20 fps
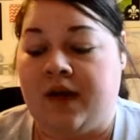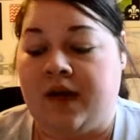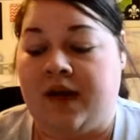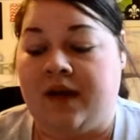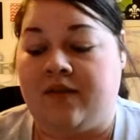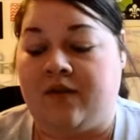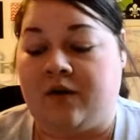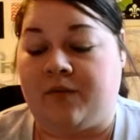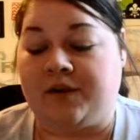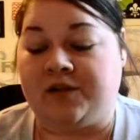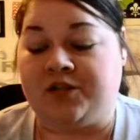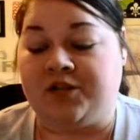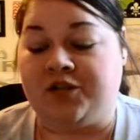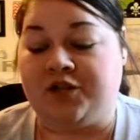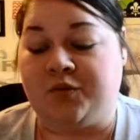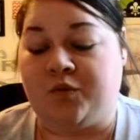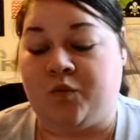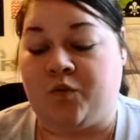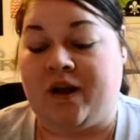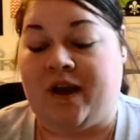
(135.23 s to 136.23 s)
And the questions
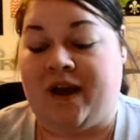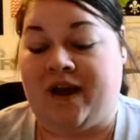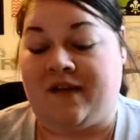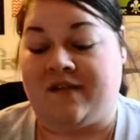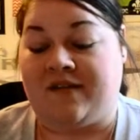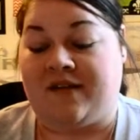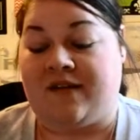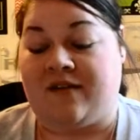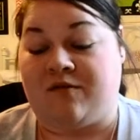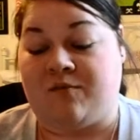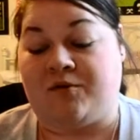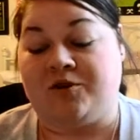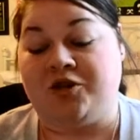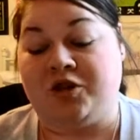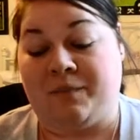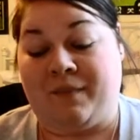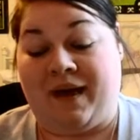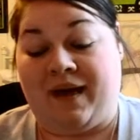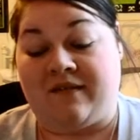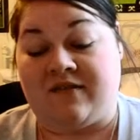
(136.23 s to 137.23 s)
you'd want to ask is, what's
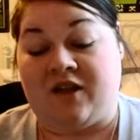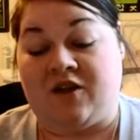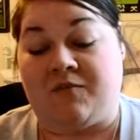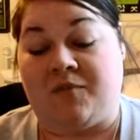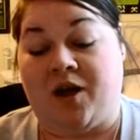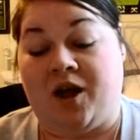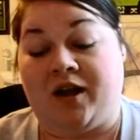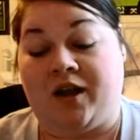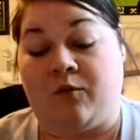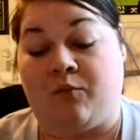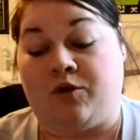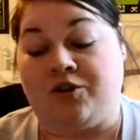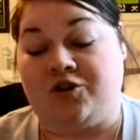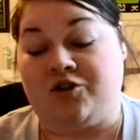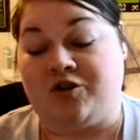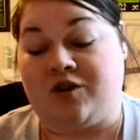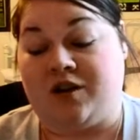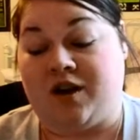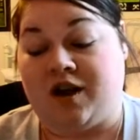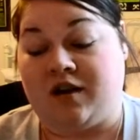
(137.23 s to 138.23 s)
your max out of pocket? What's
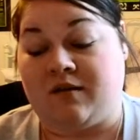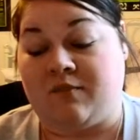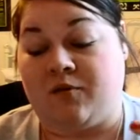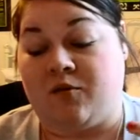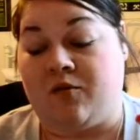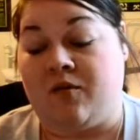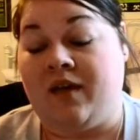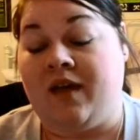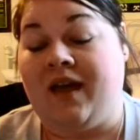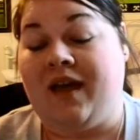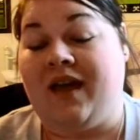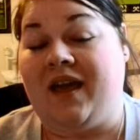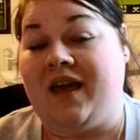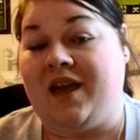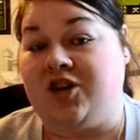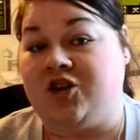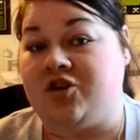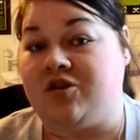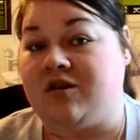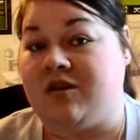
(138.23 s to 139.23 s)
your deductible?
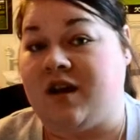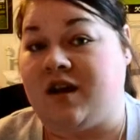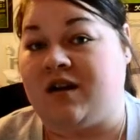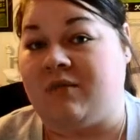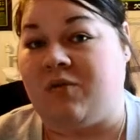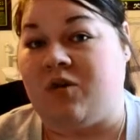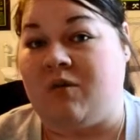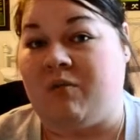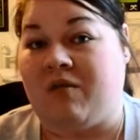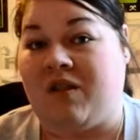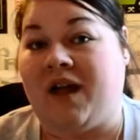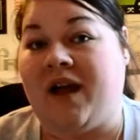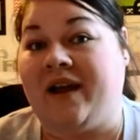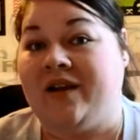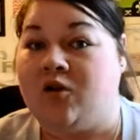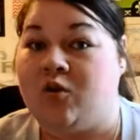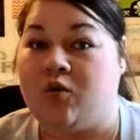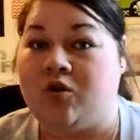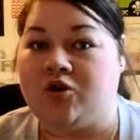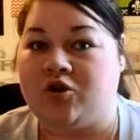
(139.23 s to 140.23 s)
Is your deductible
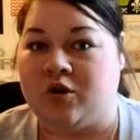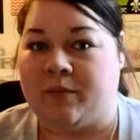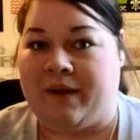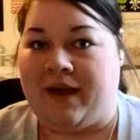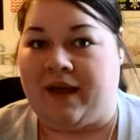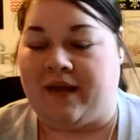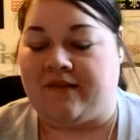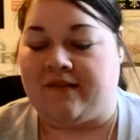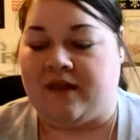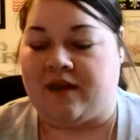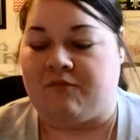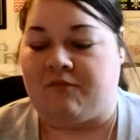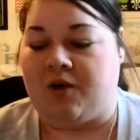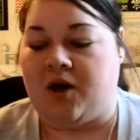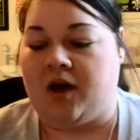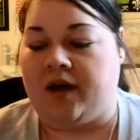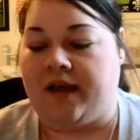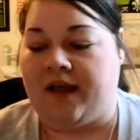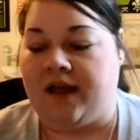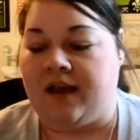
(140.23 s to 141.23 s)
applied towards your max out of
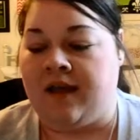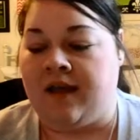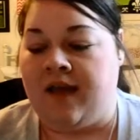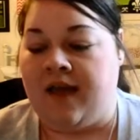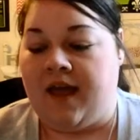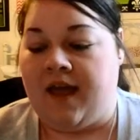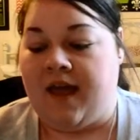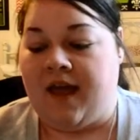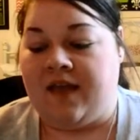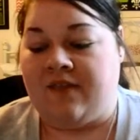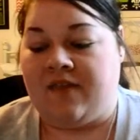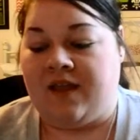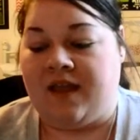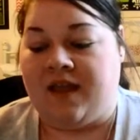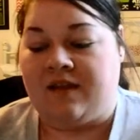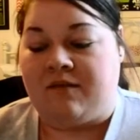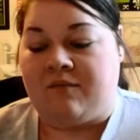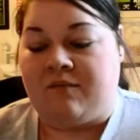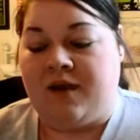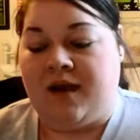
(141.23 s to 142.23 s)
pocket? And
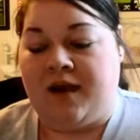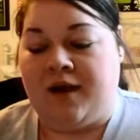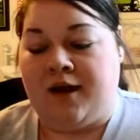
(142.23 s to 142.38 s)
then